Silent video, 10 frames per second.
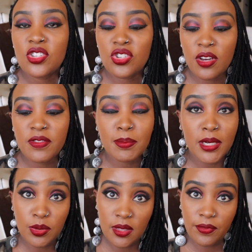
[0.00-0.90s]
this nerve is
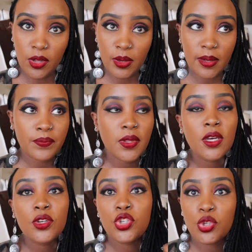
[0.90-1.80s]
by doing the following:
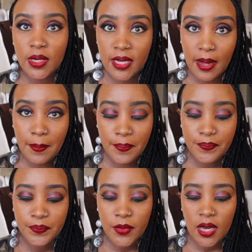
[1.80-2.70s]
chewing gum,
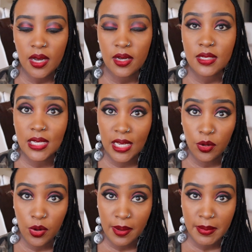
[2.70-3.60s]

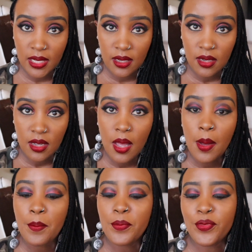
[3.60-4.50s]
singing or humming,
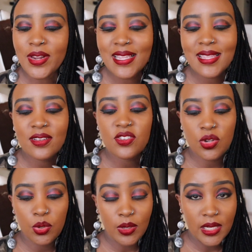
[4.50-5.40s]
breathing
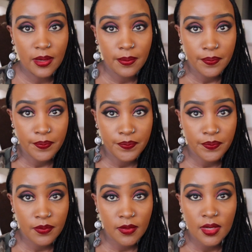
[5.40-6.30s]
slowly,
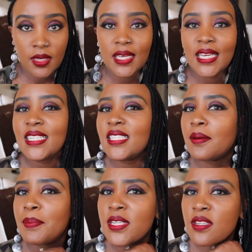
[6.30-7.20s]

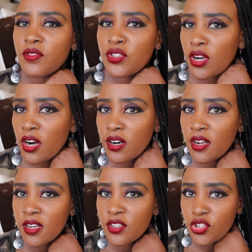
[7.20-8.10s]
eating a piece of
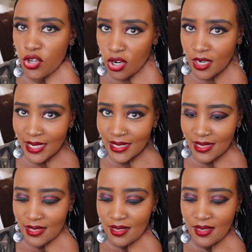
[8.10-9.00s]
dark
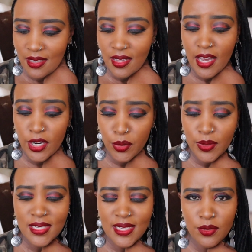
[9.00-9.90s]
chocolate. I
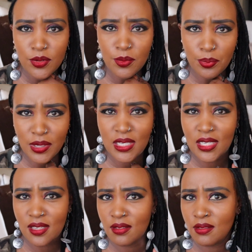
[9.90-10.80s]
know it sounds
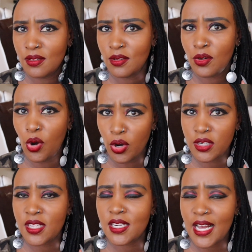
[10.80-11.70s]
pretty
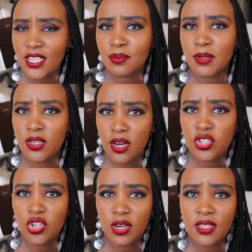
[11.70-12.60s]
odd that it has to be
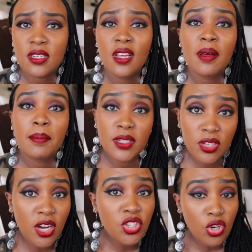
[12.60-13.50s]
dark chocolate, but
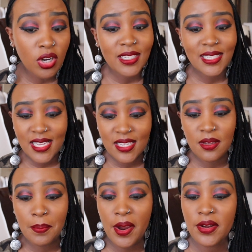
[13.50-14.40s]
dark chocolate
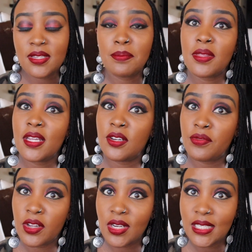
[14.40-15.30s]
is a
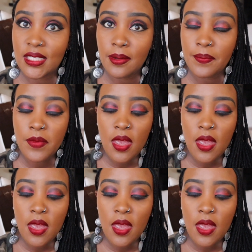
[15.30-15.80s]
parasympathetic regulator.